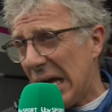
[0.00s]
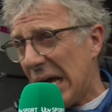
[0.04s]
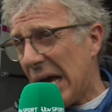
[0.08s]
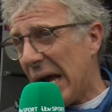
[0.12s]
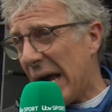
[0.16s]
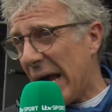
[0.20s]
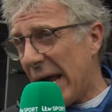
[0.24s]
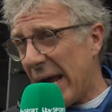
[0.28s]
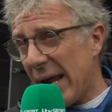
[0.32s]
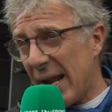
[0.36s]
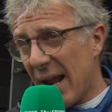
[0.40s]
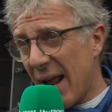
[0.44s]

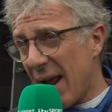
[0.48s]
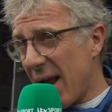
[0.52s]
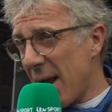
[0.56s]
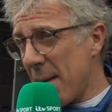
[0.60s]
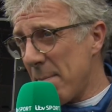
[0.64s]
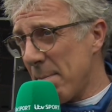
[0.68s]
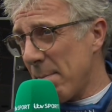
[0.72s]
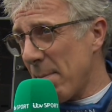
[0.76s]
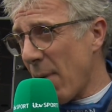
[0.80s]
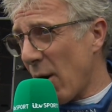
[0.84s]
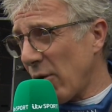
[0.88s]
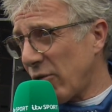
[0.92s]

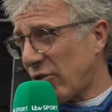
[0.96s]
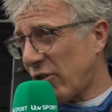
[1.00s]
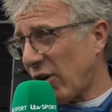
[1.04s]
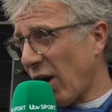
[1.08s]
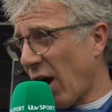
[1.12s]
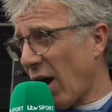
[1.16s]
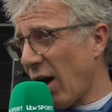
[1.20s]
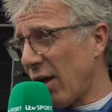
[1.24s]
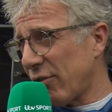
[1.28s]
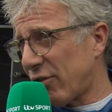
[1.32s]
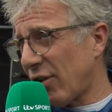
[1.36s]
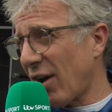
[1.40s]
in most
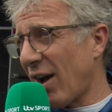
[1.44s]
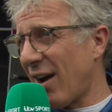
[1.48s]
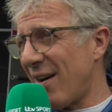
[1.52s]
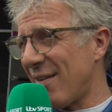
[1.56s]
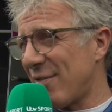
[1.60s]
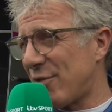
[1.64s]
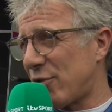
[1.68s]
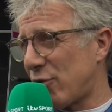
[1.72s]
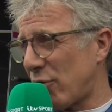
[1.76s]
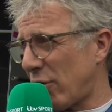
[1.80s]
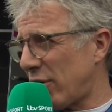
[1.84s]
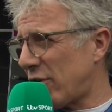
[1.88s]
cars that
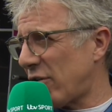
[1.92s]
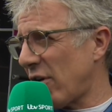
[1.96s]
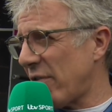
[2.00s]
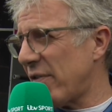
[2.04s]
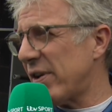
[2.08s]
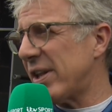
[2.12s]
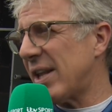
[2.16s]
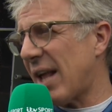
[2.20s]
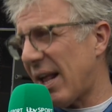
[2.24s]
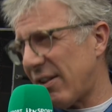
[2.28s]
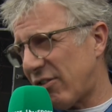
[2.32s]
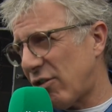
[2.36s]
I've
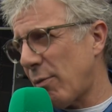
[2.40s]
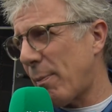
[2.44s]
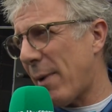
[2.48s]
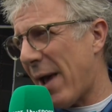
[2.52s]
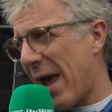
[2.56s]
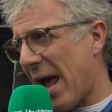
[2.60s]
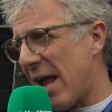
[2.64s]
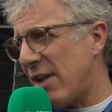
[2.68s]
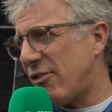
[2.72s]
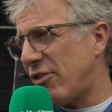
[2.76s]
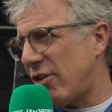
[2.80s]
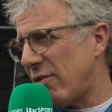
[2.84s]
driven, that's a
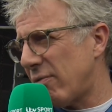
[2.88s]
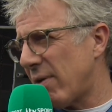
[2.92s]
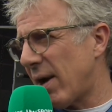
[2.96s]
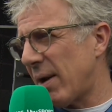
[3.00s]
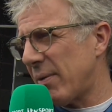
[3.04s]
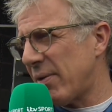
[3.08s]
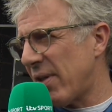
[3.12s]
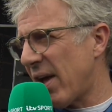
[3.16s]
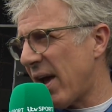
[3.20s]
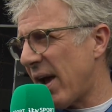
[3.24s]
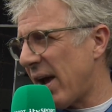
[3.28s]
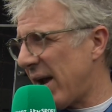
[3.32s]
bit edgy
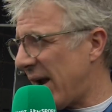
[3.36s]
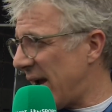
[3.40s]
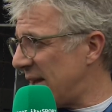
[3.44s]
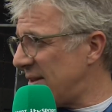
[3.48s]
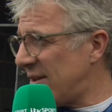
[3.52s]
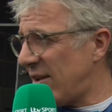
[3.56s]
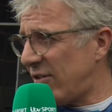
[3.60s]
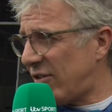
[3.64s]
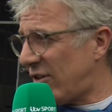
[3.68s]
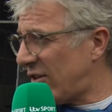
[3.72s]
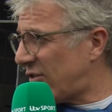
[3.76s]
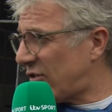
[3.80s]
around there. In
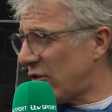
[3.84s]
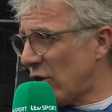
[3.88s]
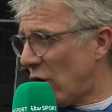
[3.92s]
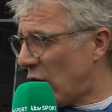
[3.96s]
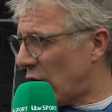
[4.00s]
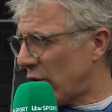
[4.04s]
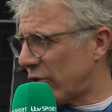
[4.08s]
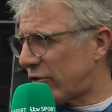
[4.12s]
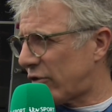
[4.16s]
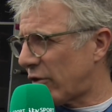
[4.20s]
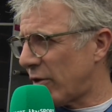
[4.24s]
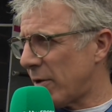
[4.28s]
this, it's
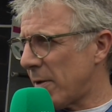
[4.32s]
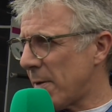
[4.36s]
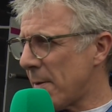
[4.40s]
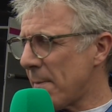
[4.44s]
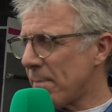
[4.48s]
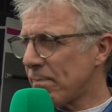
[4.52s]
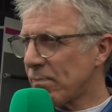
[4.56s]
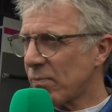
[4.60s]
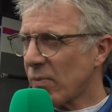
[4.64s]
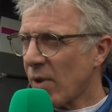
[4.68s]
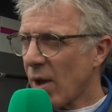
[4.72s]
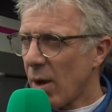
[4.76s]
not.
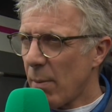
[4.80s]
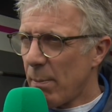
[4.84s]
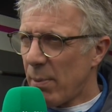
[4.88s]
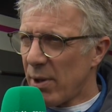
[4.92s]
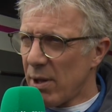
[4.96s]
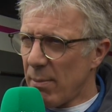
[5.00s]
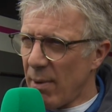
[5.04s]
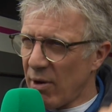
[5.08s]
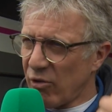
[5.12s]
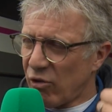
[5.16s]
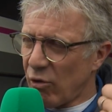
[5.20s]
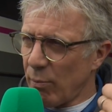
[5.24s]
But
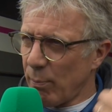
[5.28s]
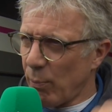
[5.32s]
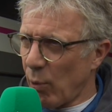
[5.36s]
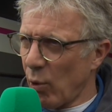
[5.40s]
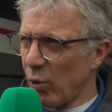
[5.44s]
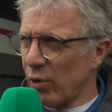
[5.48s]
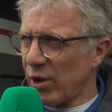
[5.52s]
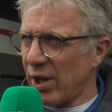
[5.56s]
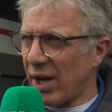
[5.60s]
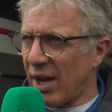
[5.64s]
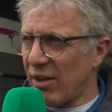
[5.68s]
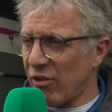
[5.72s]
the most
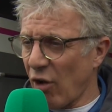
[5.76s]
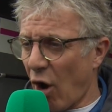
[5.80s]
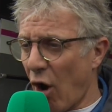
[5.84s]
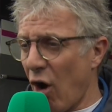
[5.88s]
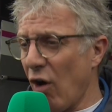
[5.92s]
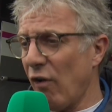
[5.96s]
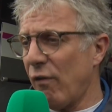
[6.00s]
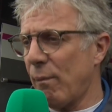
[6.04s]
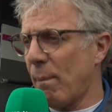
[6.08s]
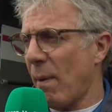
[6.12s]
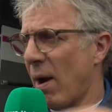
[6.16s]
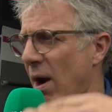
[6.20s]
important thing is
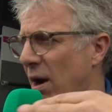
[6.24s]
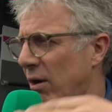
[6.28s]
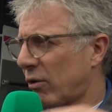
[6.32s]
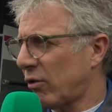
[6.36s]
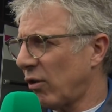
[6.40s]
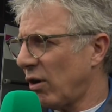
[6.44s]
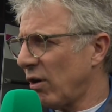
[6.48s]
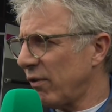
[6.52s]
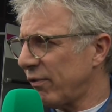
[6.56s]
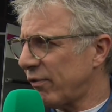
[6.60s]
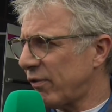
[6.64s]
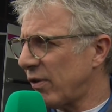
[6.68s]
off
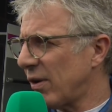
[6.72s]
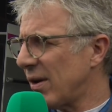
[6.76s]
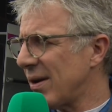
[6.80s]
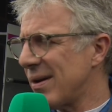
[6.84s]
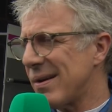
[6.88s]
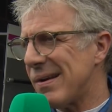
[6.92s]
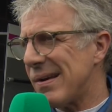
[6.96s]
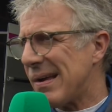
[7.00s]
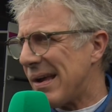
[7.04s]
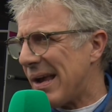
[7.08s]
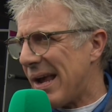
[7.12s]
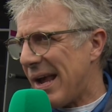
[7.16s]
Barcroft,
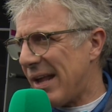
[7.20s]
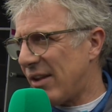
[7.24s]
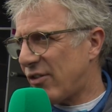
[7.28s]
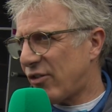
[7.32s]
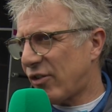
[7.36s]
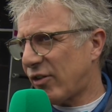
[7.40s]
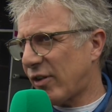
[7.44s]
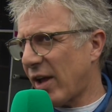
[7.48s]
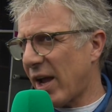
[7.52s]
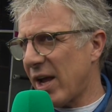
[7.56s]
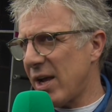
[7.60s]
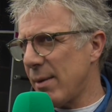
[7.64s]
it's
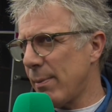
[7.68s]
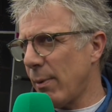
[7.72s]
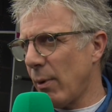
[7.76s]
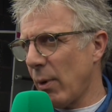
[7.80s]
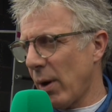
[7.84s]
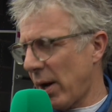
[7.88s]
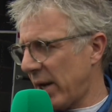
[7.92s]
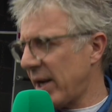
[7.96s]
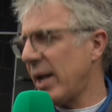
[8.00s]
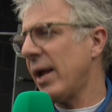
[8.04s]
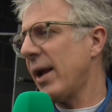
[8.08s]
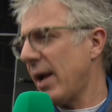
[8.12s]

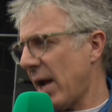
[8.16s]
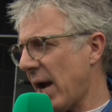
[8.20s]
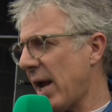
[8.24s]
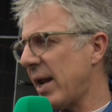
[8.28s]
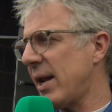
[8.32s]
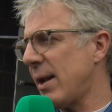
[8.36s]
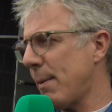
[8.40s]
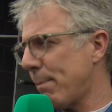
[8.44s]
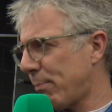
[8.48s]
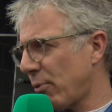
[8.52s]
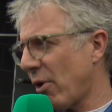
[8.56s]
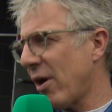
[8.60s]
stable and
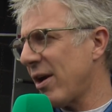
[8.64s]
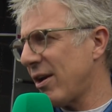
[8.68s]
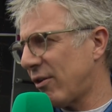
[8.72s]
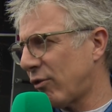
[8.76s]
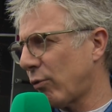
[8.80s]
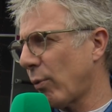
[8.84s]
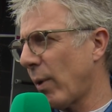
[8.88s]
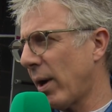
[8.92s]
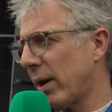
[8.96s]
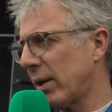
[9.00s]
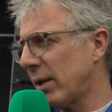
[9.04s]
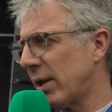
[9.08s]
it
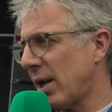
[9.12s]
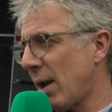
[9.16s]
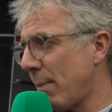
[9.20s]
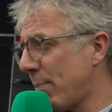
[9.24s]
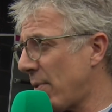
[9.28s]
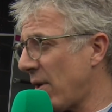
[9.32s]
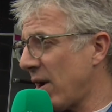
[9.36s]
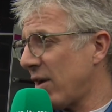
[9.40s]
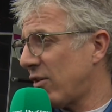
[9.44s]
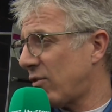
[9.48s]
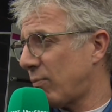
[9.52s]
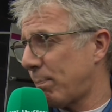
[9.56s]
brakes well, and it
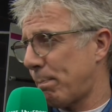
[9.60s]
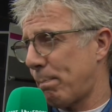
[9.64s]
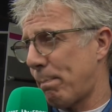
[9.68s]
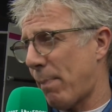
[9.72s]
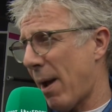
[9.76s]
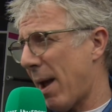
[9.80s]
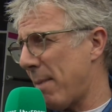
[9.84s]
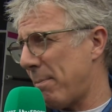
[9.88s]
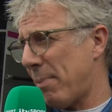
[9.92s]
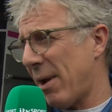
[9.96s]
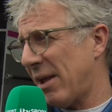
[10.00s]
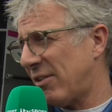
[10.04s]
brakes
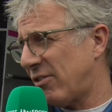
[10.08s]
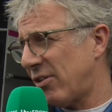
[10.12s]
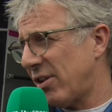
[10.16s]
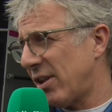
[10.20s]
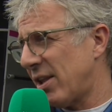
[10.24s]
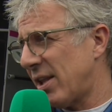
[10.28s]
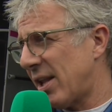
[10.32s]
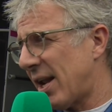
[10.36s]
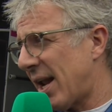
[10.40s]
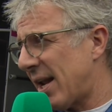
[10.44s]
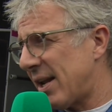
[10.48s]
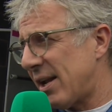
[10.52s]
better
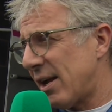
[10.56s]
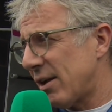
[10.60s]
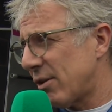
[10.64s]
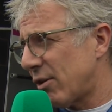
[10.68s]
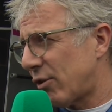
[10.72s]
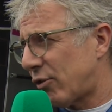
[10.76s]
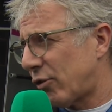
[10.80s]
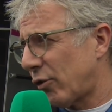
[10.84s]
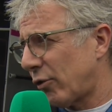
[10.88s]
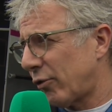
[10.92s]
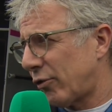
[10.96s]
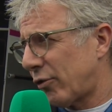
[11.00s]
than any other
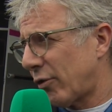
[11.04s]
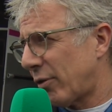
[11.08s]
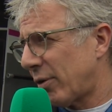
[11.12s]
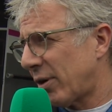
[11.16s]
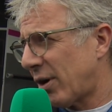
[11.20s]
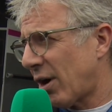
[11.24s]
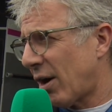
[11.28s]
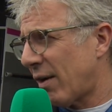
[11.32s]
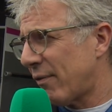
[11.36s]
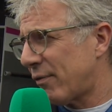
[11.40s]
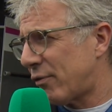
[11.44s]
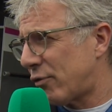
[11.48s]
touring
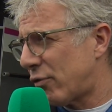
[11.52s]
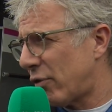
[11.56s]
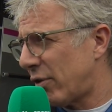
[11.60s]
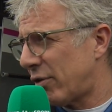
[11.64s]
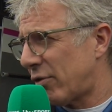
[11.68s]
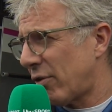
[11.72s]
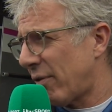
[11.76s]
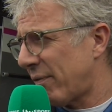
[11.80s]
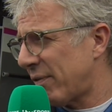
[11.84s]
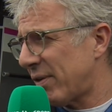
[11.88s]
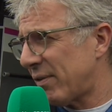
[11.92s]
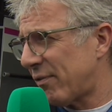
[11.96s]
car I've
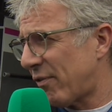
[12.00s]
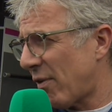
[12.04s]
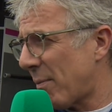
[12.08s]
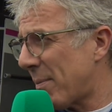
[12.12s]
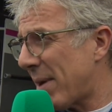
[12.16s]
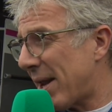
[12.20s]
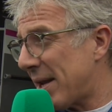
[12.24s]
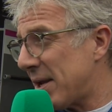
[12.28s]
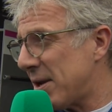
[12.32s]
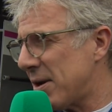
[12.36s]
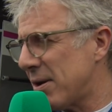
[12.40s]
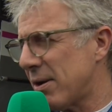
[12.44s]
driven for
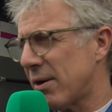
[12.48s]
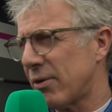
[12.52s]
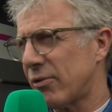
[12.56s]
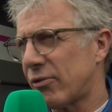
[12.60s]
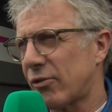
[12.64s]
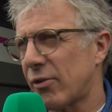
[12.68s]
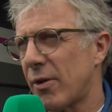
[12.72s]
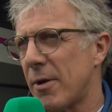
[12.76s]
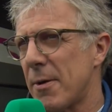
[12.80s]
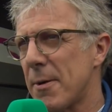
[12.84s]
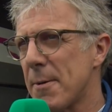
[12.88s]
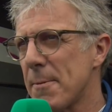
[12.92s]
many years.